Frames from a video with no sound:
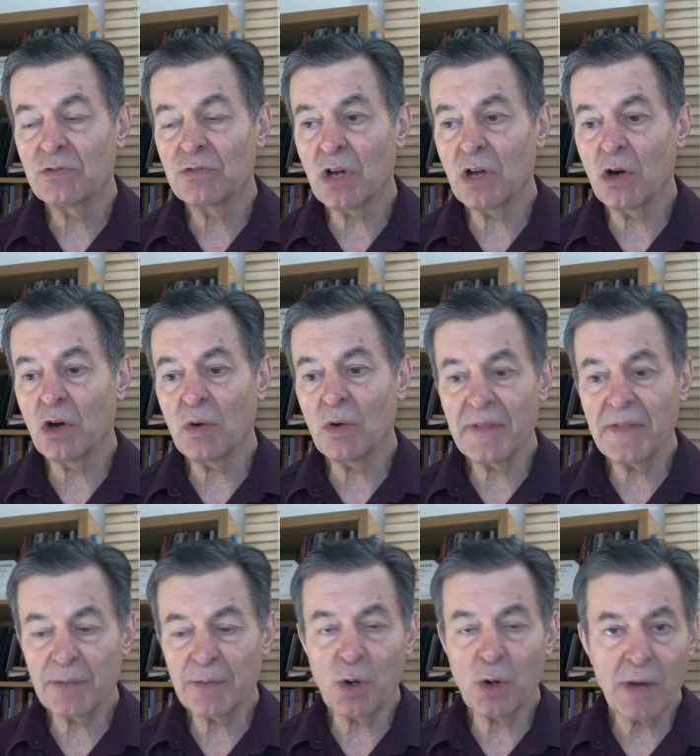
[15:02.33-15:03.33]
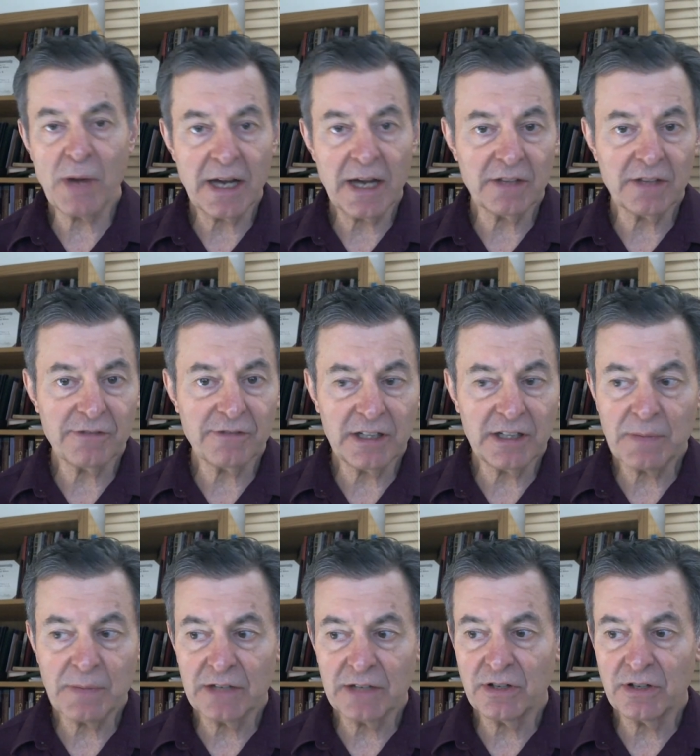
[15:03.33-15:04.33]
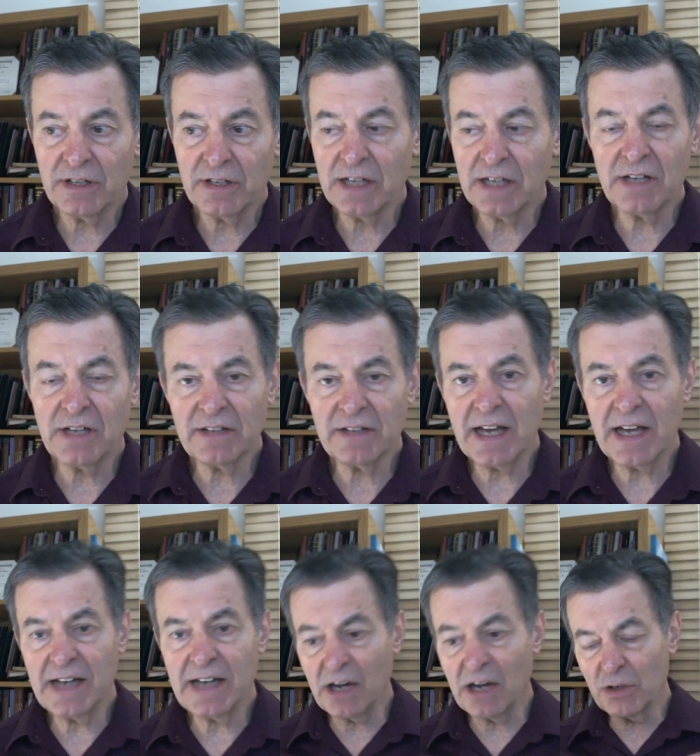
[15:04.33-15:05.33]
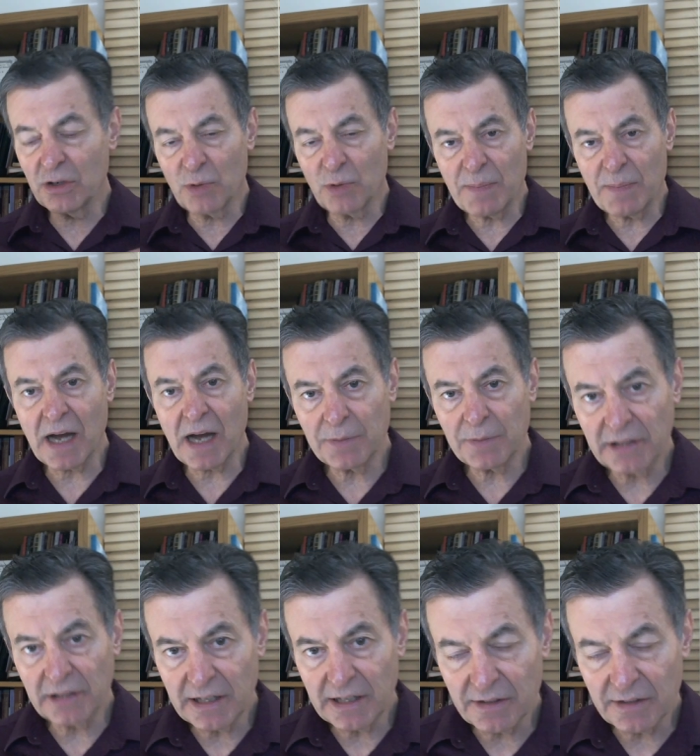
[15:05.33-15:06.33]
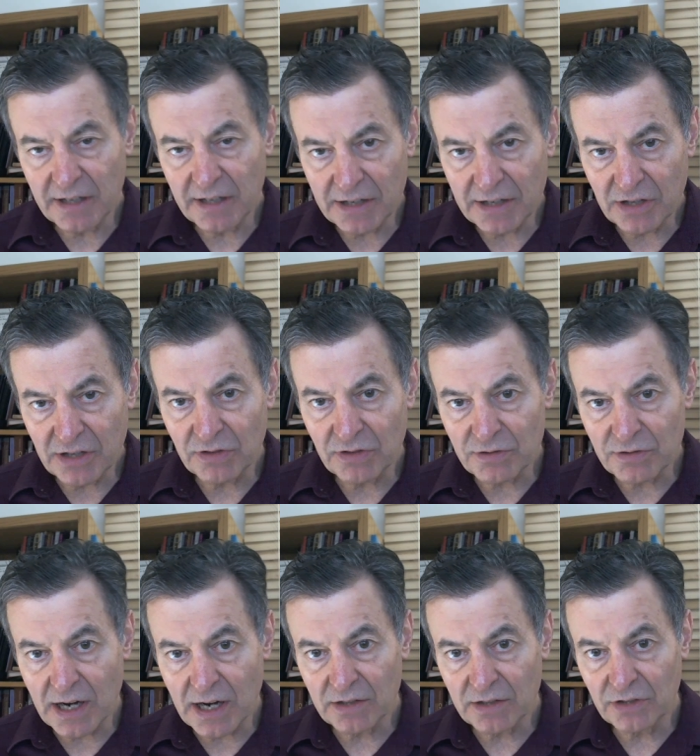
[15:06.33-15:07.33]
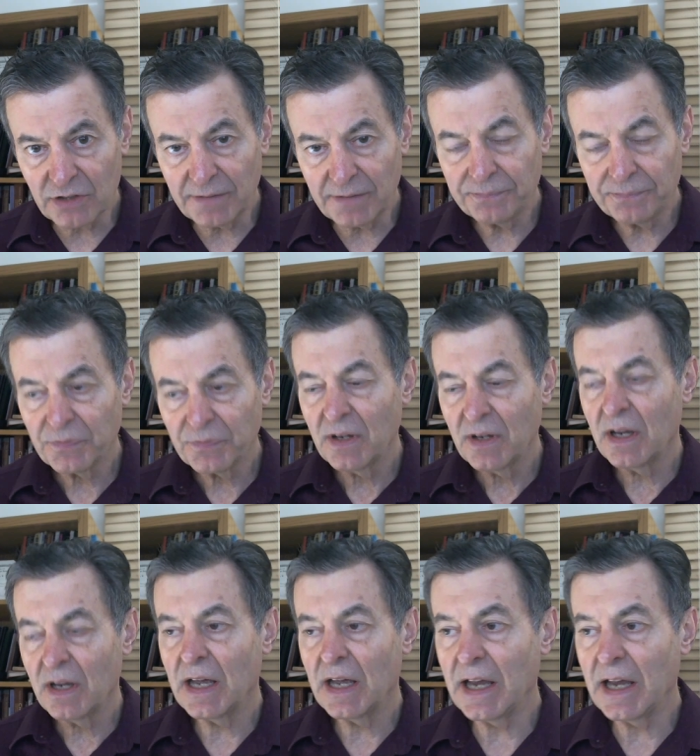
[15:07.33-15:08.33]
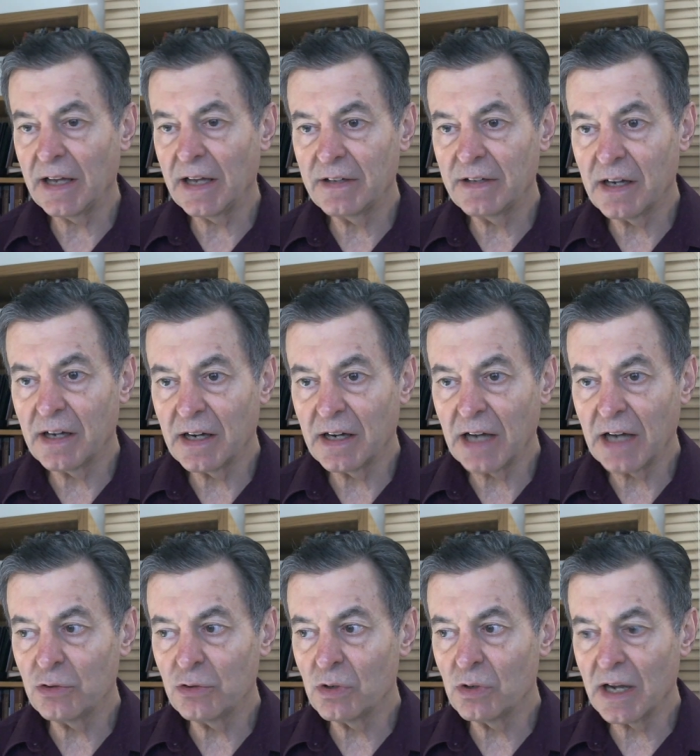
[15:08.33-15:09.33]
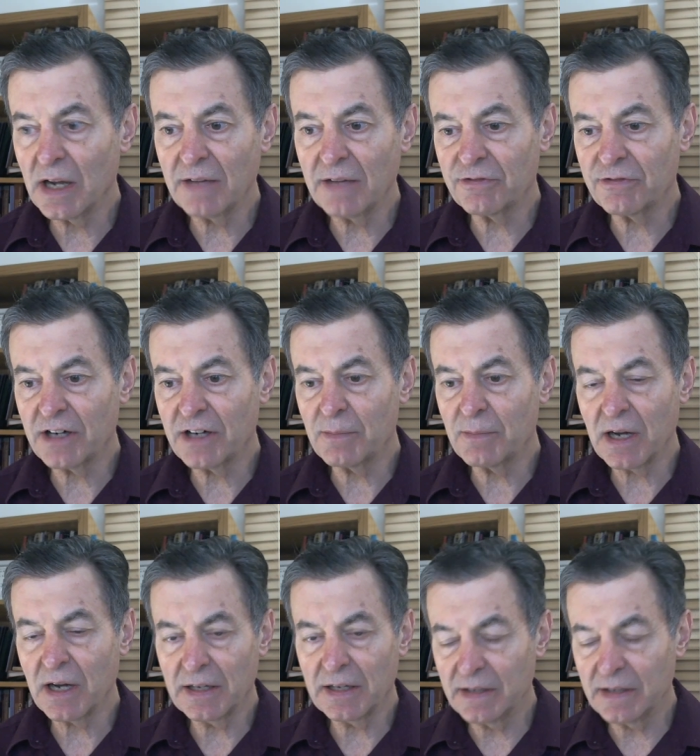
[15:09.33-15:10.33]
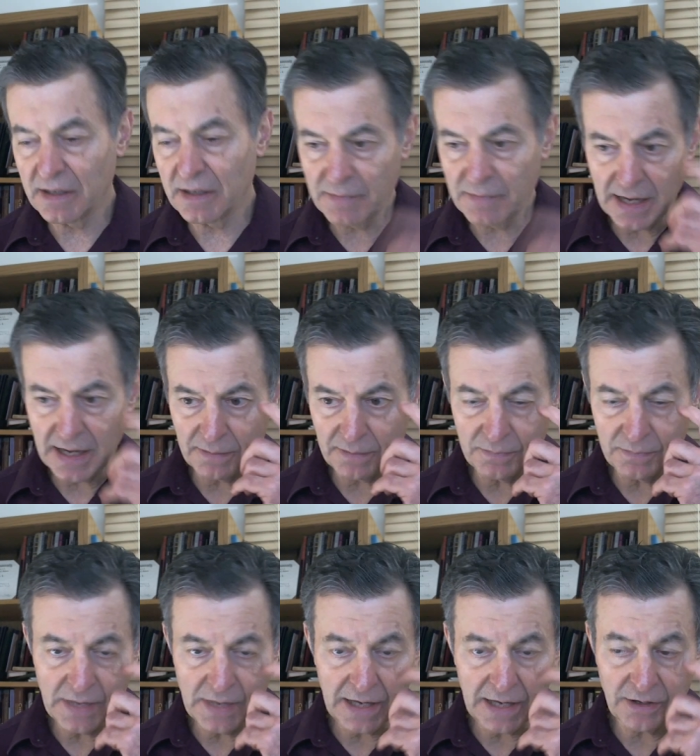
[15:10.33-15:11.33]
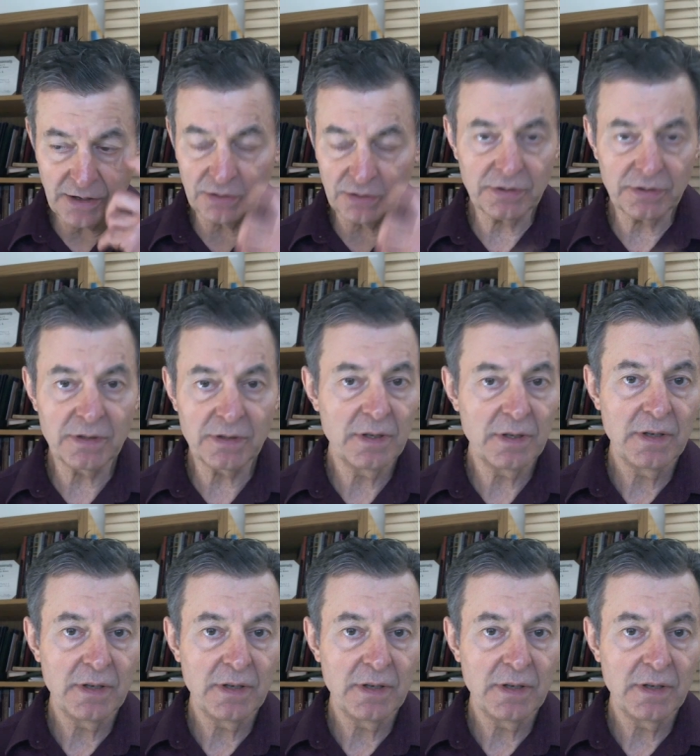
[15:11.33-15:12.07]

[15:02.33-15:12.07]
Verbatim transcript: So, and then a probiotic, the friendly bacteria, and they take that. Now you're repopulating the digestive tract. See. And I had a friend of mine had an ulcer,